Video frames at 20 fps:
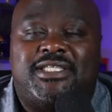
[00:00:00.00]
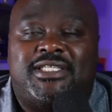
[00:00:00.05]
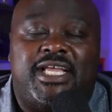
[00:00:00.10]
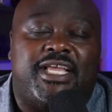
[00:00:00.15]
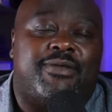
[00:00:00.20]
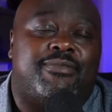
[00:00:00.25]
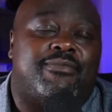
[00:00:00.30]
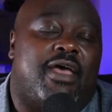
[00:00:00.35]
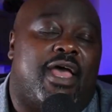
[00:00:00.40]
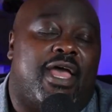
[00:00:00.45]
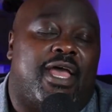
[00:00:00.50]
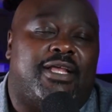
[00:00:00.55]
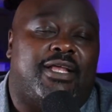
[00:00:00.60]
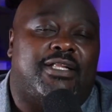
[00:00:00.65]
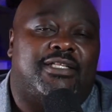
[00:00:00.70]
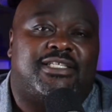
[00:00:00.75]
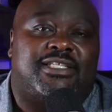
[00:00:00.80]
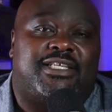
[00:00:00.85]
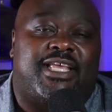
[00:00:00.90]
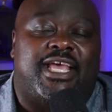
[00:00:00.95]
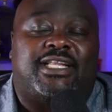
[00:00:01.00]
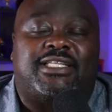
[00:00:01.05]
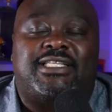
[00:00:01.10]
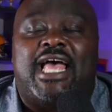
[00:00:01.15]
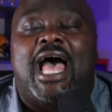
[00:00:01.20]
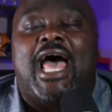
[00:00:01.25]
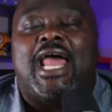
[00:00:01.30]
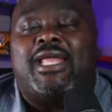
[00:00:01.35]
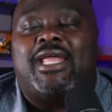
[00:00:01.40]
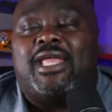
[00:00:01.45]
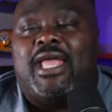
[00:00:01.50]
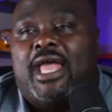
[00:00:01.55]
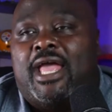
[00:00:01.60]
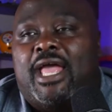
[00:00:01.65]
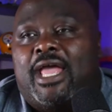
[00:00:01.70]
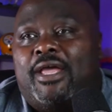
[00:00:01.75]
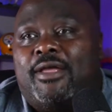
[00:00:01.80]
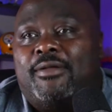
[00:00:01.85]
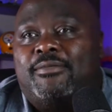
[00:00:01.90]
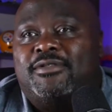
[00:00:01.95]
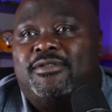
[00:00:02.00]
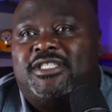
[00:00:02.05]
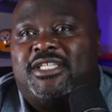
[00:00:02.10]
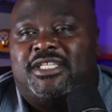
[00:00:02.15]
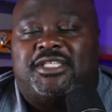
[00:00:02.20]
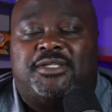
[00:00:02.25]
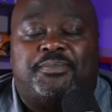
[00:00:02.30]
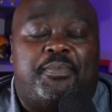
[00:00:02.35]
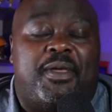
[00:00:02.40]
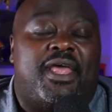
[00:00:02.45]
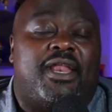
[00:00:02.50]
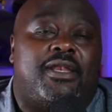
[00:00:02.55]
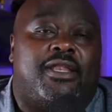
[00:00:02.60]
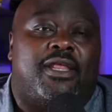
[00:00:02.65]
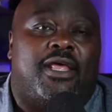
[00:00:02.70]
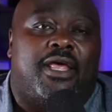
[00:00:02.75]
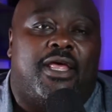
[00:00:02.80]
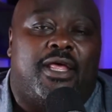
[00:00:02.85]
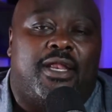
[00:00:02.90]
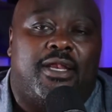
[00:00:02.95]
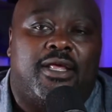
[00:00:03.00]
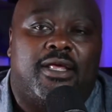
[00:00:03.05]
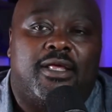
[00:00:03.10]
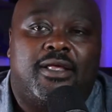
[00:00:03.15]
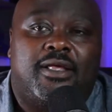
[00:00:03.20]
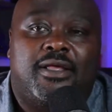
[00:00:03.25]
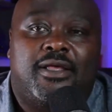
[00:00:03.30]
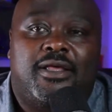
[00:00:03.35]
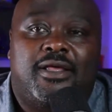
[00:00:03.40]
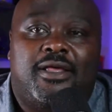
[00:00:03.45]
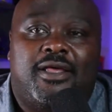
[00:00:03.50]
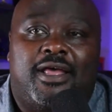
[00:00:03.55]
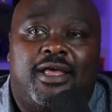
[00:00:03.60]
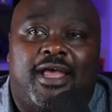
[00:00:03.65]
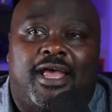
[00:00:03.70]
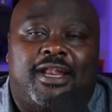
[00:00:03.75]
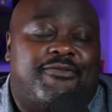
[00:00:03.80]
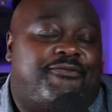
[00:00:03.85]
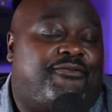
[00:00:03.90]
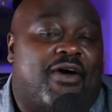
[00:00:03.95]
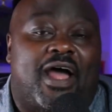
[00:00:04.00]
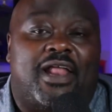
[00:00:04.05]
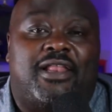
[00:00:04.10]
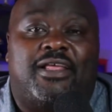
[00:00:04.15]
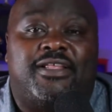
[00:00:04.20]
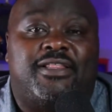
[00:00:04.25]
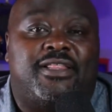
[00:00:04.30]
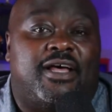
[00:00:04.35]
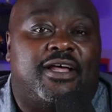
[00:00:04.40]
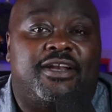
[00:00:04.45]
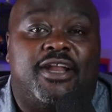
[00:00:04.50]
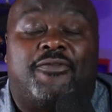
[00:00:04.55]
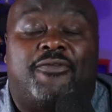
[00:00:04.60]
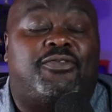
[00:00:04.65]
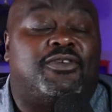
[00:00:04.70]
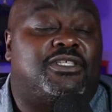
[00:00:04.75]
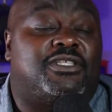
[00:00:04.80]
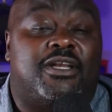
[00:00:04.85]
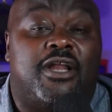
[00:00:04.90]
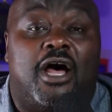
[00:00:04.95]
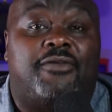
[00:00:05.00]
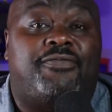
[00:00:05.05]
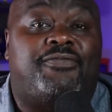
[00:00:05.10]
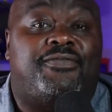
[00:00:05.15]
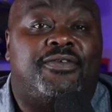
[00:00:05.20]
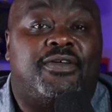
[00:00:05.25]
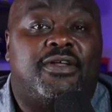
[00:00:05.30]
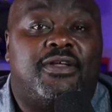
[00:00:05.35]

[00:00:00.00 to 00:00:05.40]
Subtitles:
teammates, kicked out of games, suspended, and finally enough was enough.